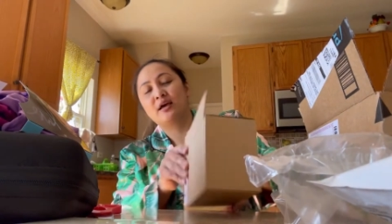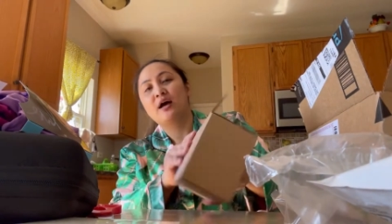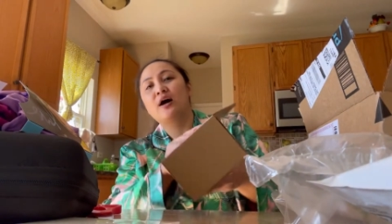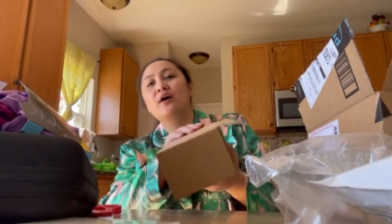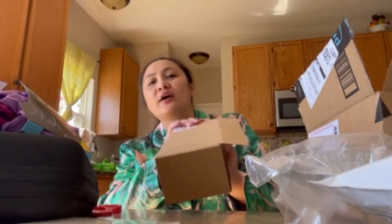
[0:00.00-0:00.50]

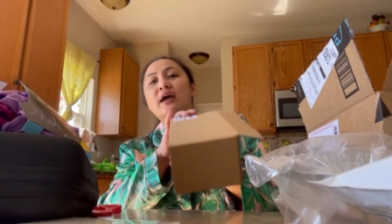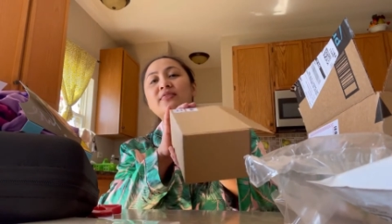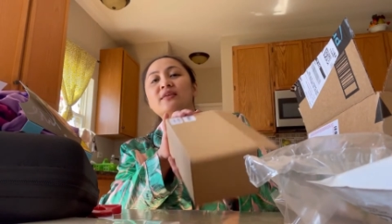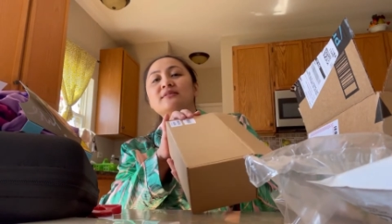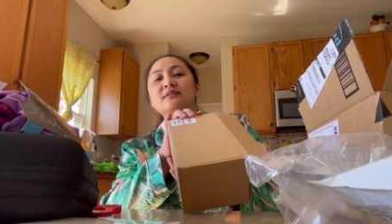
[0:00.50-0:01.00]
Okay,
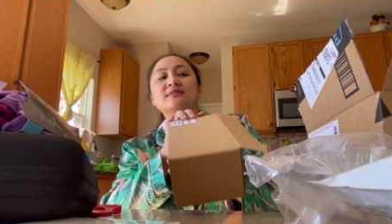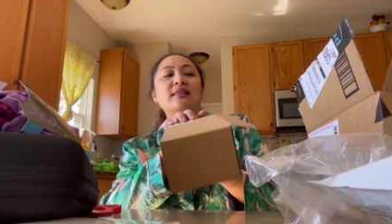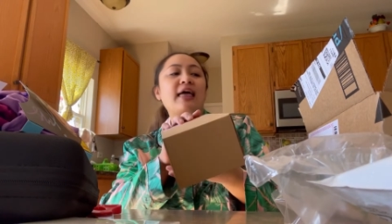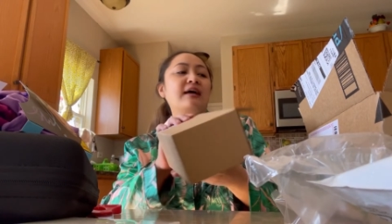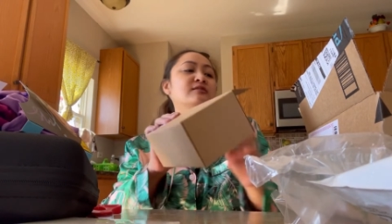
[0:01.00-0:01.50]
and this is the
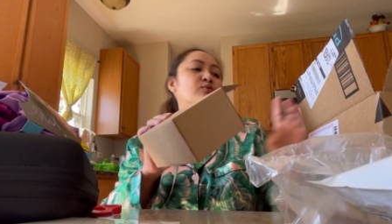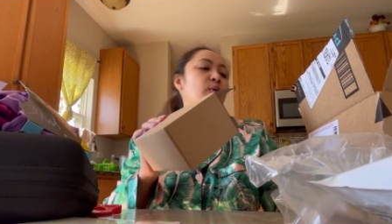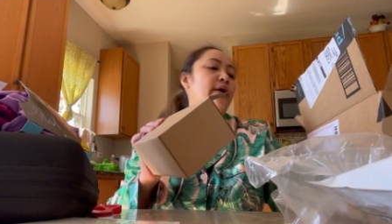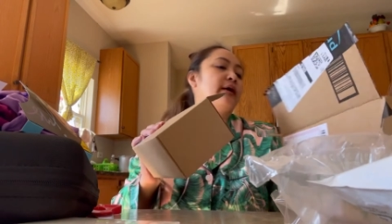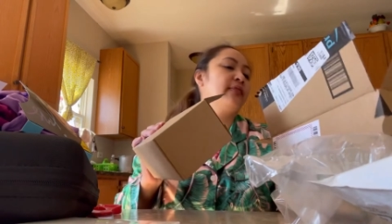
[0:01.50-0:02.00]
last
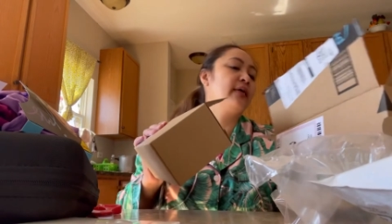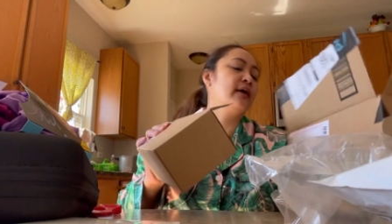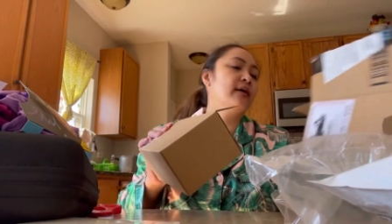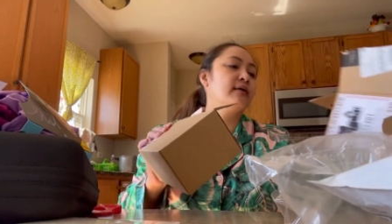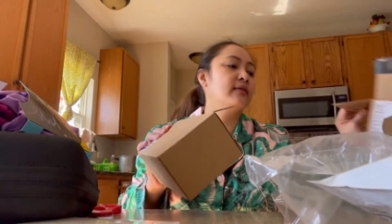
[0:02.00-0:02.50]
one, I think,
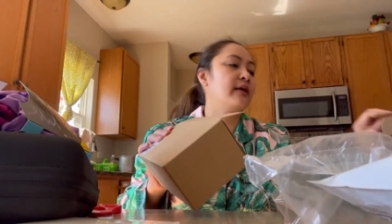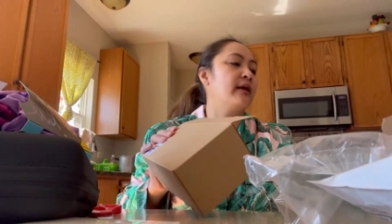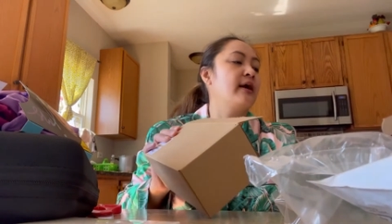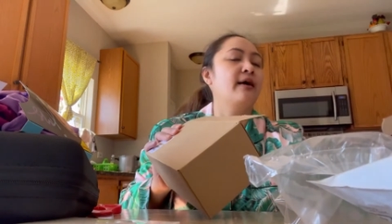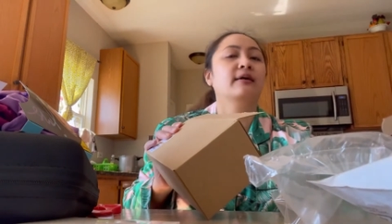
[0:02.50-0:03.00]
that he
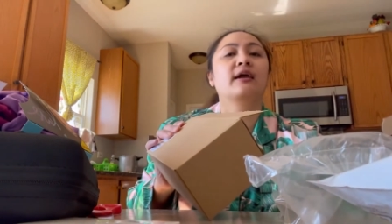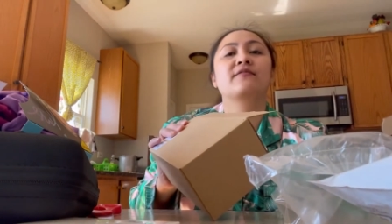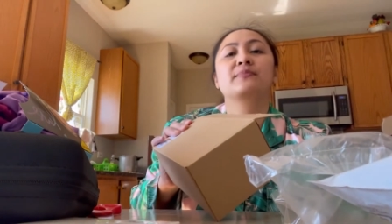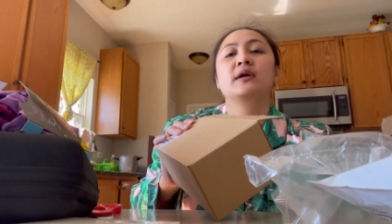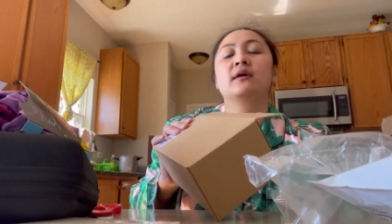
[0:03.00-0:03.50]

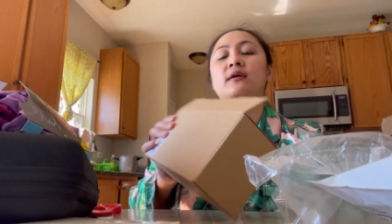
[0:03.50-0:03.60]
gave me.